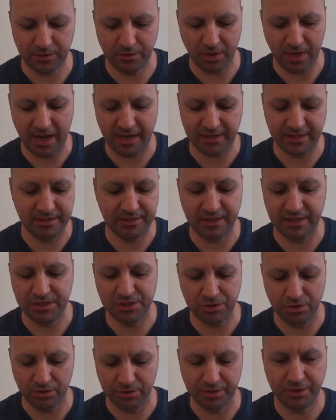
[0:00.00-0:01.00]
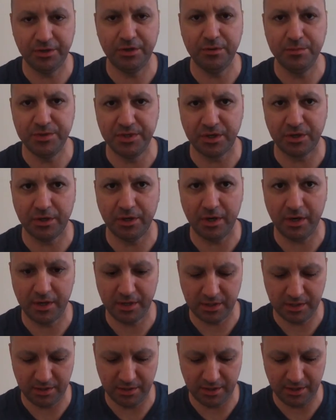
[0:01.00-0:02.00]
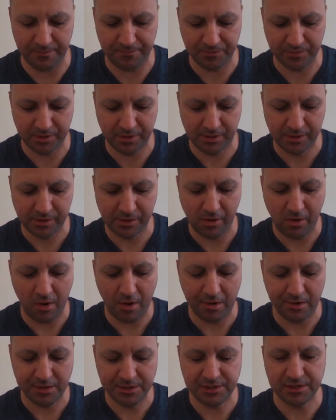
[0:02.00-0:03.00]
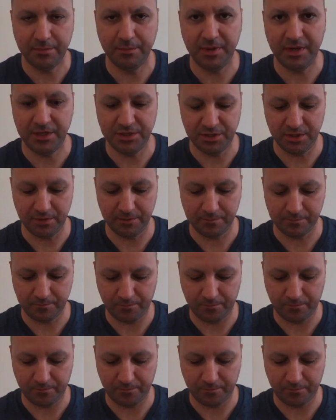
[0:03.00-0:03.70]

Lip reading: I can taste all the herbs and garlic in there. It's amazing.